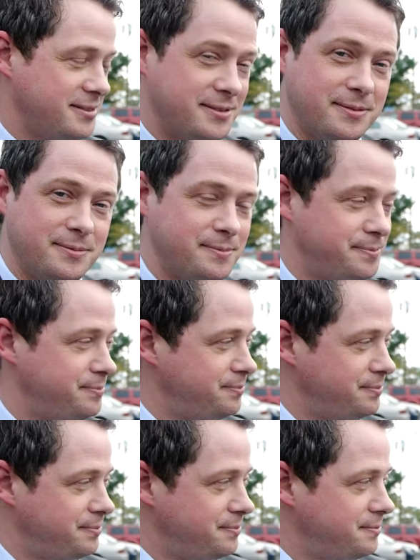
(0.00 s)

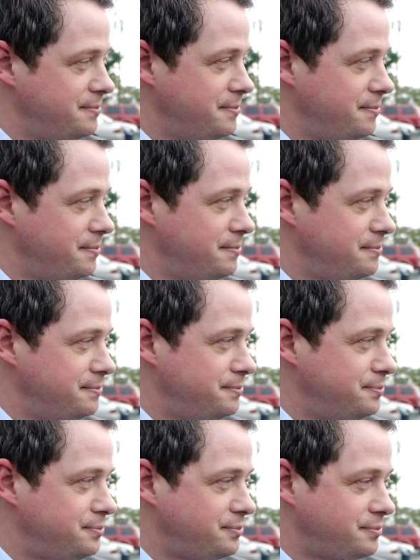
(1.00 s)

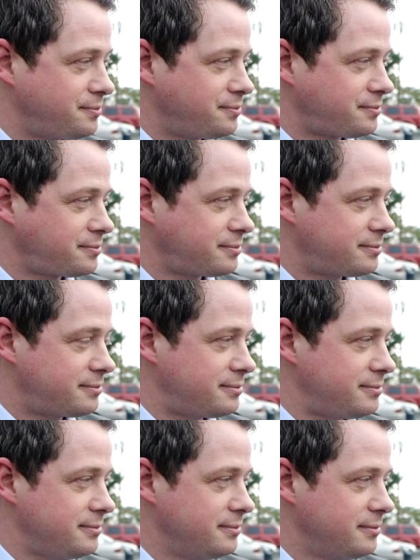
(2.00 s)

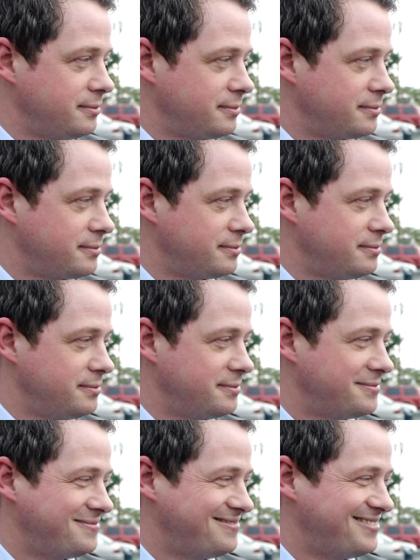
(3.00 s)

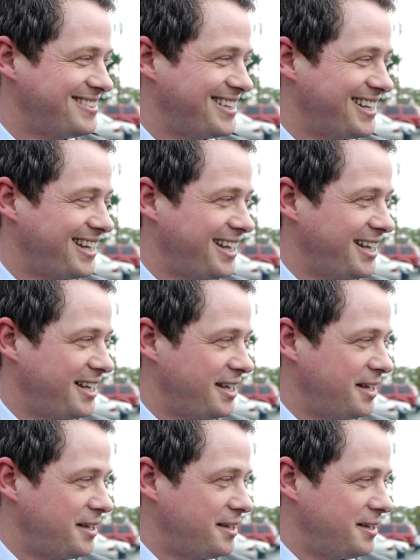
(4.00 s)

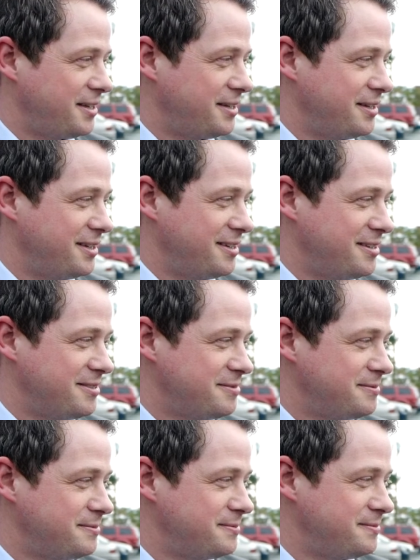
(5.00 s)

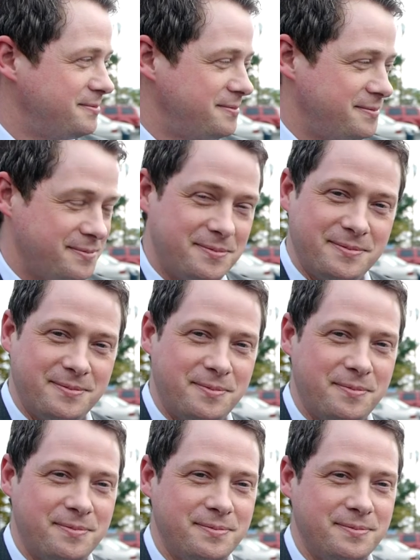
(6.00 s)

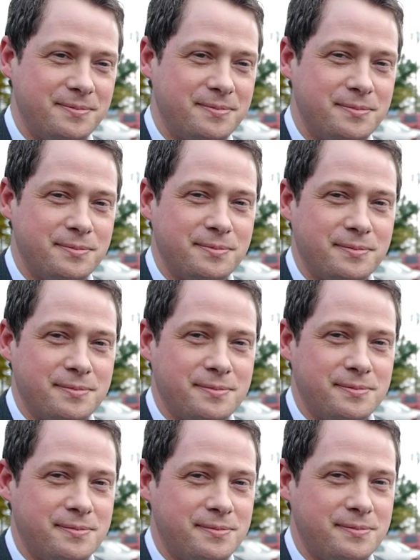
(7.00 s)
No words are spoken by the person on screen.